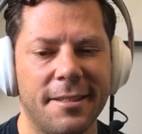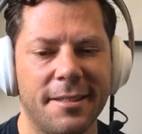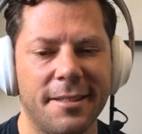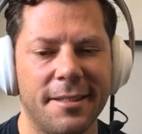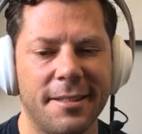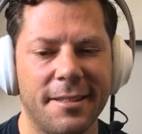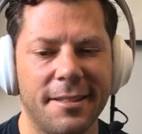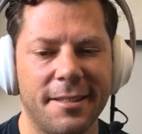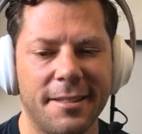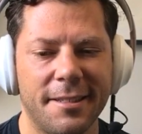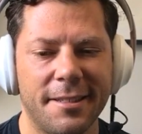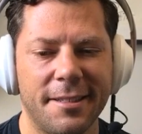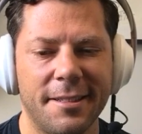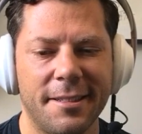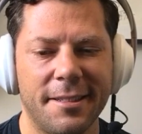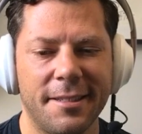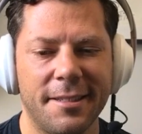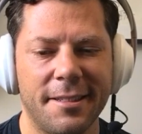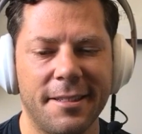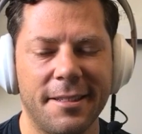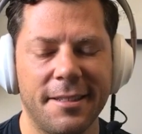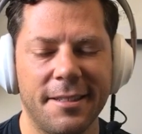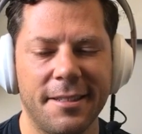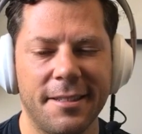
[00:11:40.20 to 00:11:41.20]

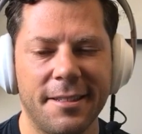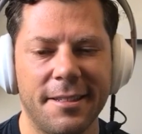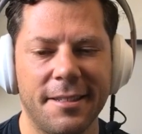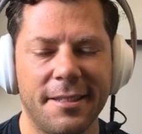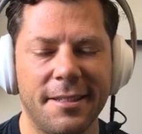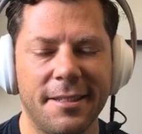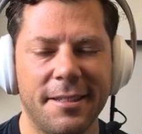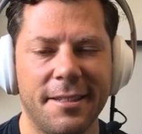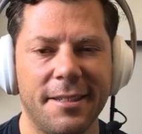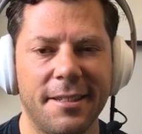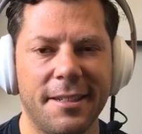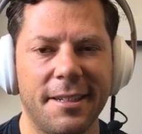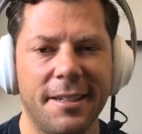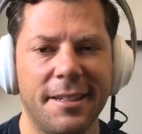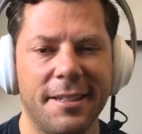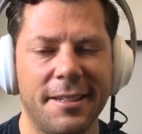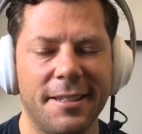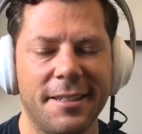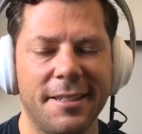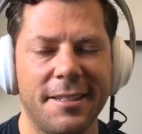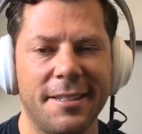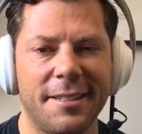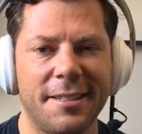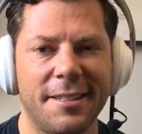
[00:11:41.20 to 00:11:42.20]

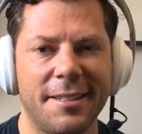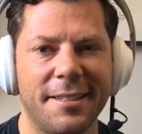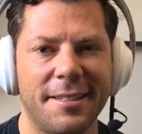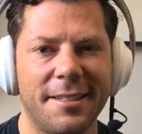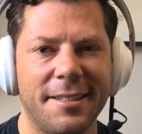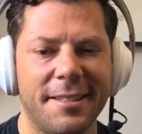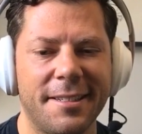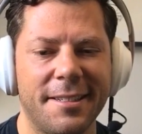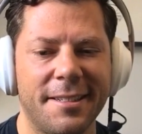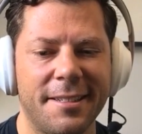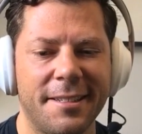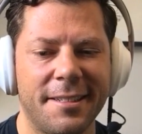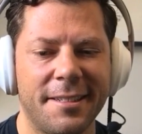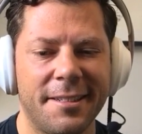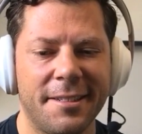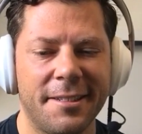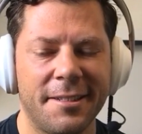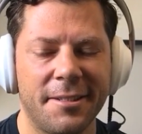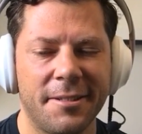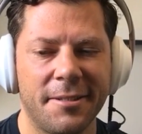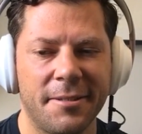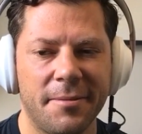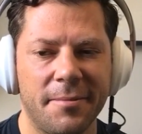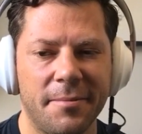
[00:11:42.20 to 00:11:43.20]

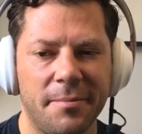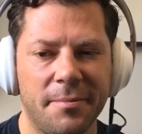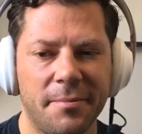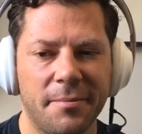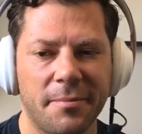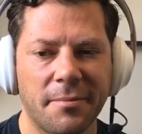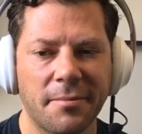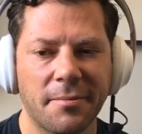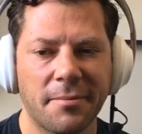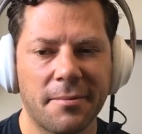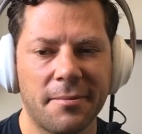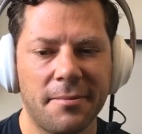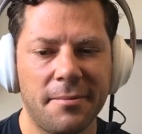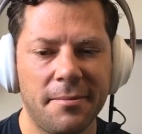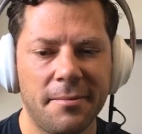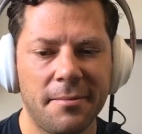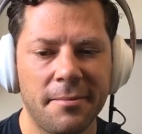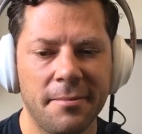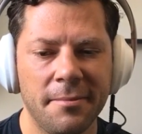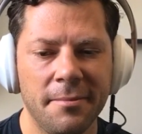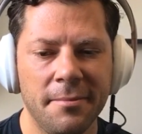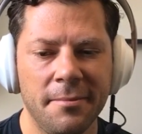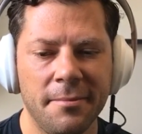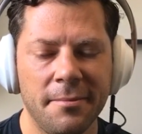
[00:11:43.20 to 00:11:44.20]
[no speech]